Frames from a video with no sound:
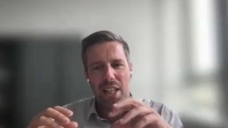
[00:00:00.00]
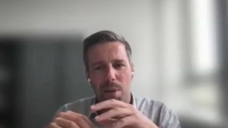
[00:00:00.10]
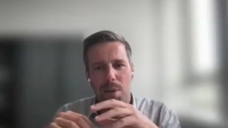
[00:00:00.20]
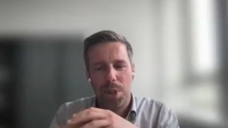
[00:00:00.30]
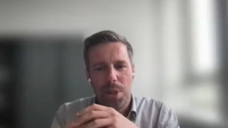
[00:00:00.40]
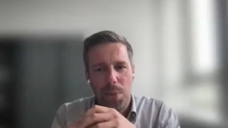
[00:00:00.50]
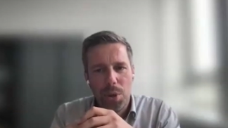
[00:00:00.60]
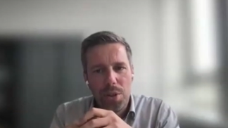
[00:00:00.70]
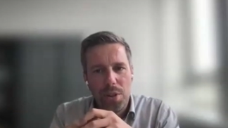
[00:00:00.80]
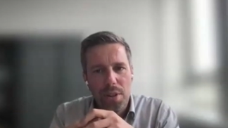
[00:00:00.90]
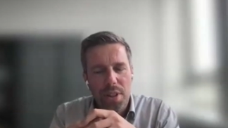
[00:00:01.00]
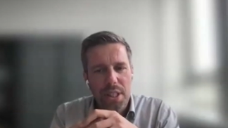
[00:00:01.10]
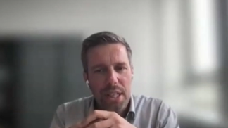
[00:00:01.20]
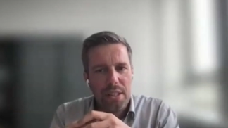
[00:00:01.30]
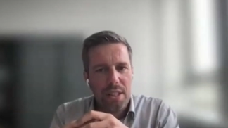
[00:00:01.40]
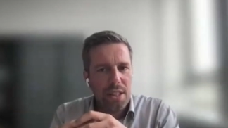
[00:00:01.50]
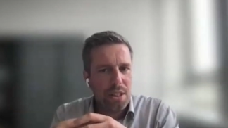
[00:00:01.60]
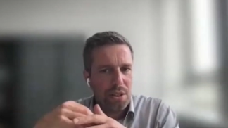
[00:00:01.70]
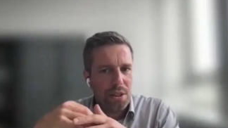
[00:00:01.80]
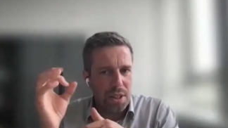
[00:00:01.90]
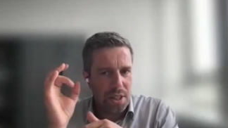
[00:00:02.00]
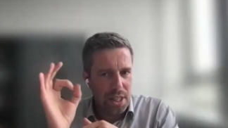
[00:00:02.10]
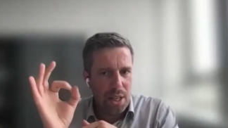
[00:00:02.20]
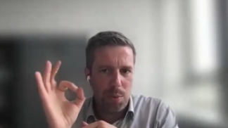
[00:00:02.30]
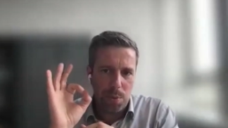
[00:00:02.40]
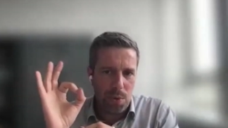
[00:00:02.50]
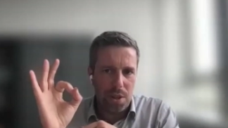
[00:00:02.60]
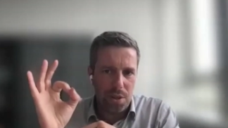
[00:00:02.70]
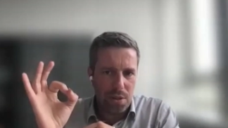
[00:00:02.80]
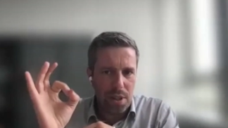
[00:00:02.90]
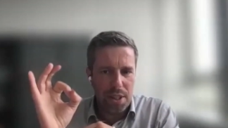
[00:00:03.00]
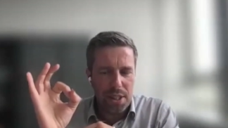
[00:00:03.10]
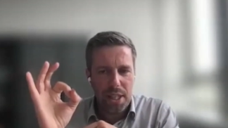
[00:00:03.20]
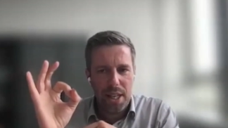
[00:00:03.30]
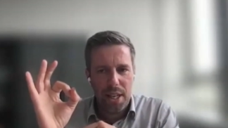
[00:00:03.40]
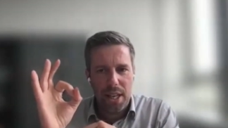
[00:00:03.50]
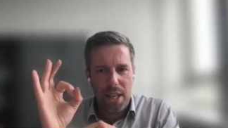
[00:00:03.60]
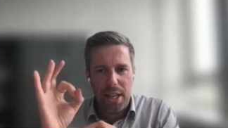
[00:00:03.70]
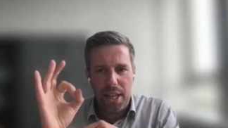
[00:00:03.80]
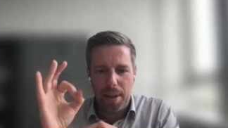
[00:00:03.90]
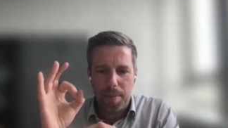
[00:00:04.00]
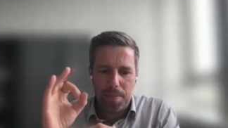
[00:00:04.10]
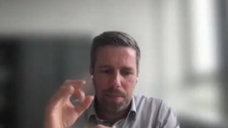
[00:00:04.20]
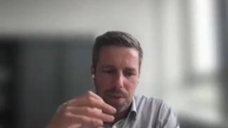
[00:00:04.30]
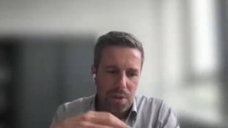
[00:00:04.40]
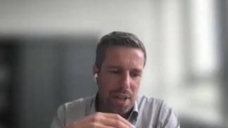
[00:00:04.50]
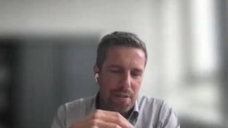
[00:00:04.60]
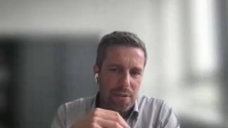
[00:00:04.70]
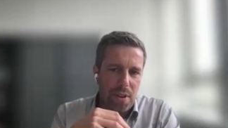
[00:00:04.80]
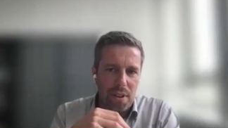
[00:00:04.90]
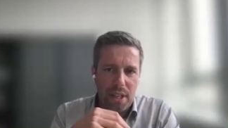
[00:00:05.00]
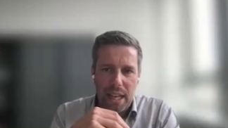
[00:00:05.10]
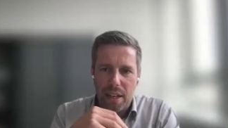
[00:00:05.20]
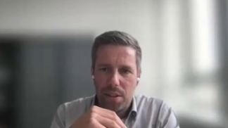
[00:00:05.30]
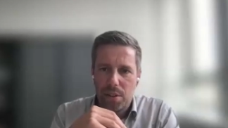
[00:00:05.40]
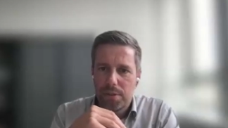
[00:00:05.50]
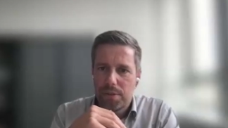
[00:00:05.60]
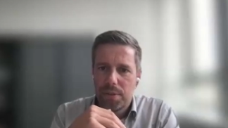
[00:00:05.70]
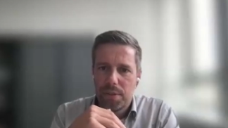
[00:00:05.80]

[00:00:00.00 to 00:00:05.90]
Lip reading: But the mononuclear cells, this is just a cell with one nucleus. You have all kind of